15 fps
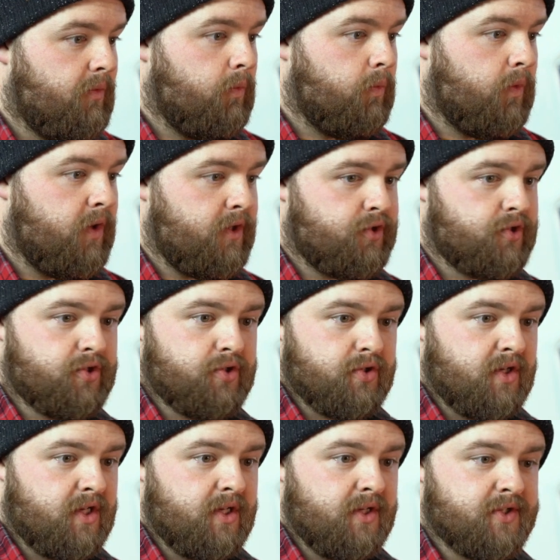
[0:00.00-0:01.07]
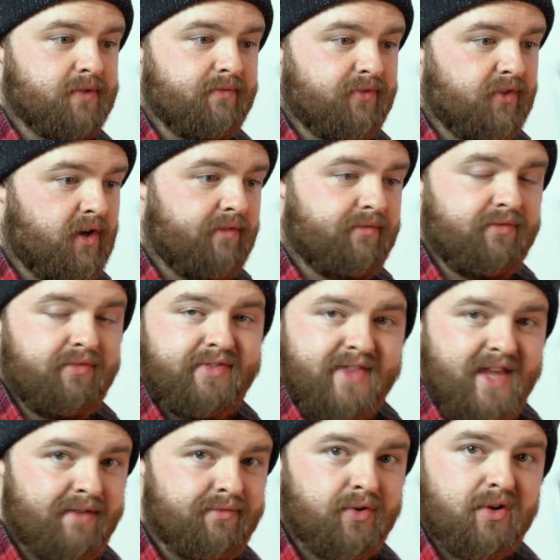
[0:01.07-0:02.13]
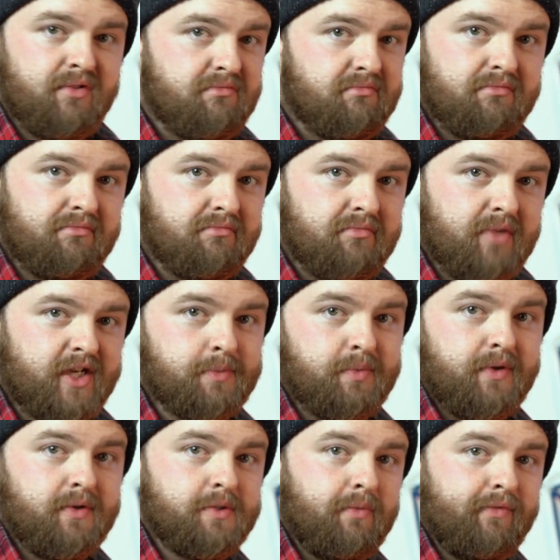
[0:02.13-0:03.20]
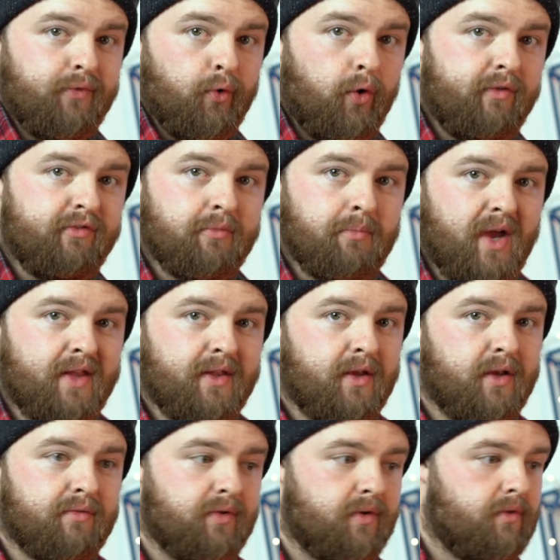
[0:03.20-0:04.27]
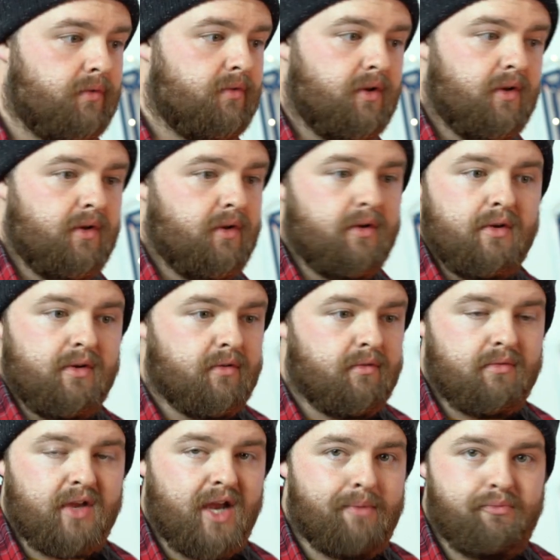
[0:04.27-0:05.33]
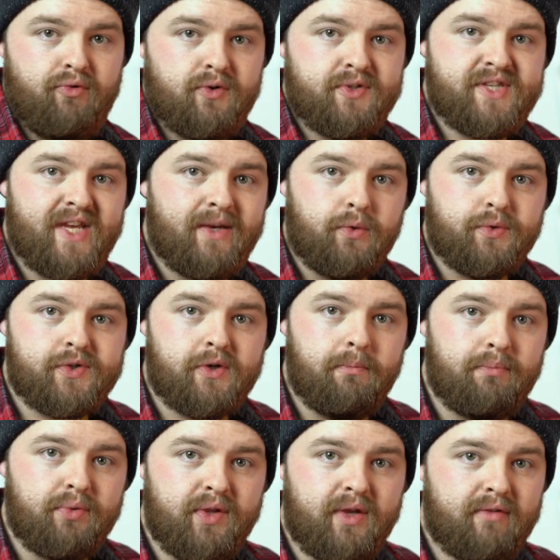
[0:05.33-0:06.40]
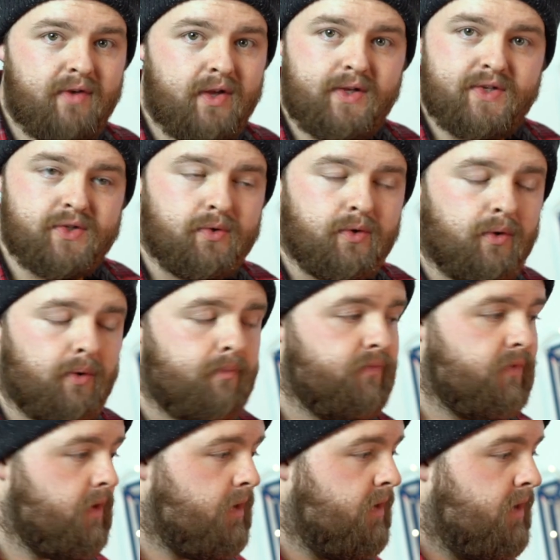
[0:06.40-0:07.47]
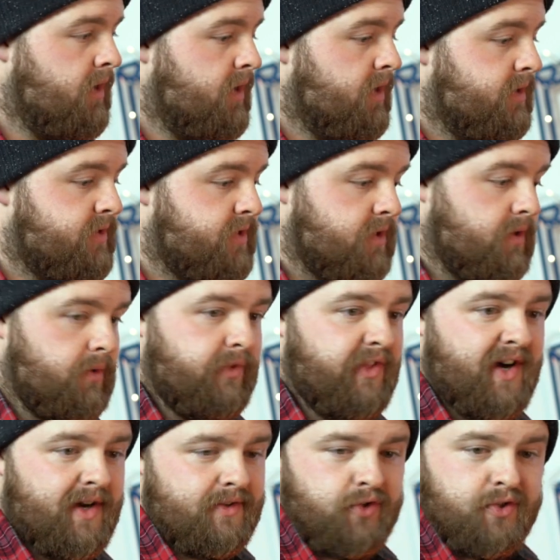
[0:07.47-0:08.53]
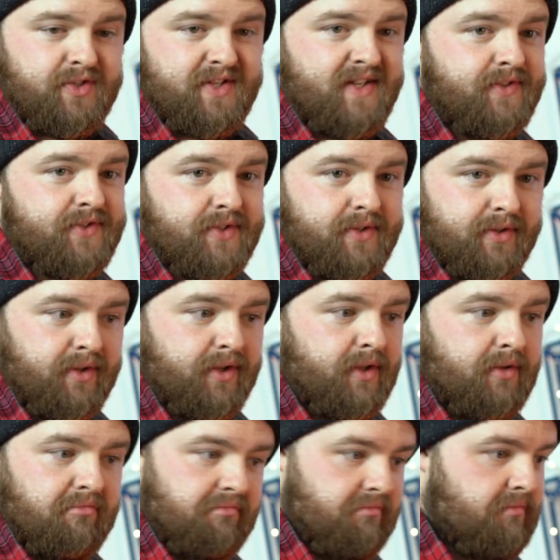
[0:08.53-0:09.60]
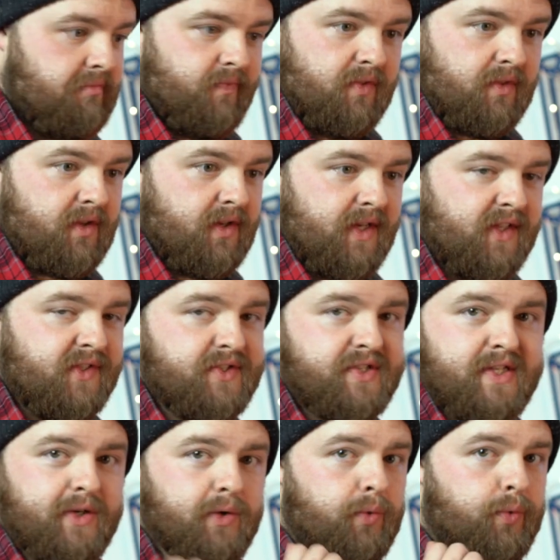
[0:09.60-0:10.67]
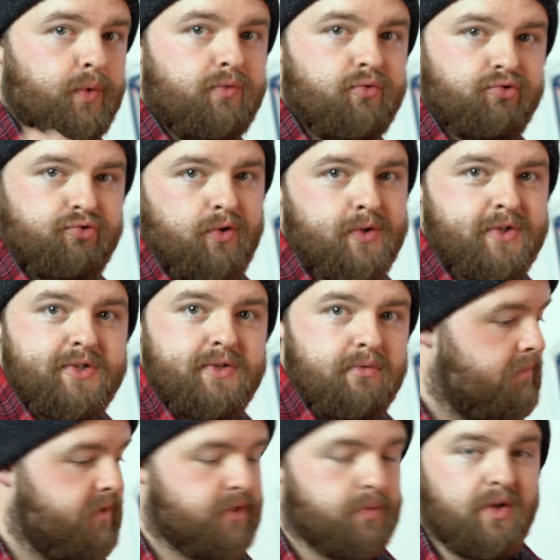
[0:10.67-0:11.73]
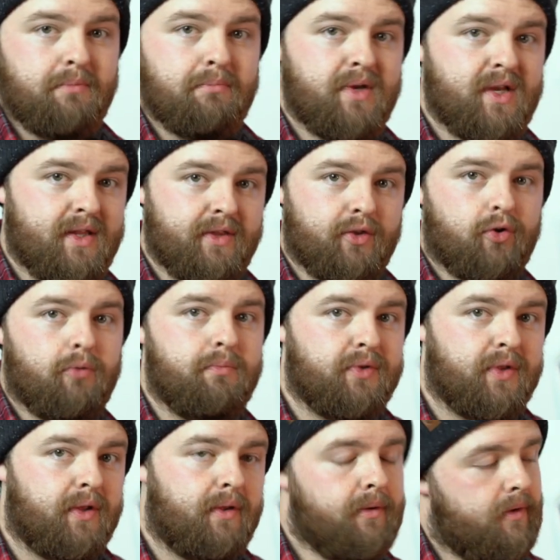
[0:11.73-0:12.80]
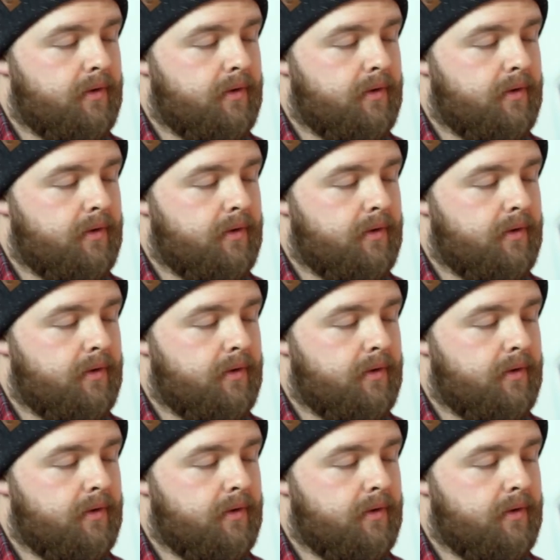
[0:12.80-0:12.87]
which is something I've never experienced before from any other camera sales company of any sort. So that just instantly instilled trust between me and the company.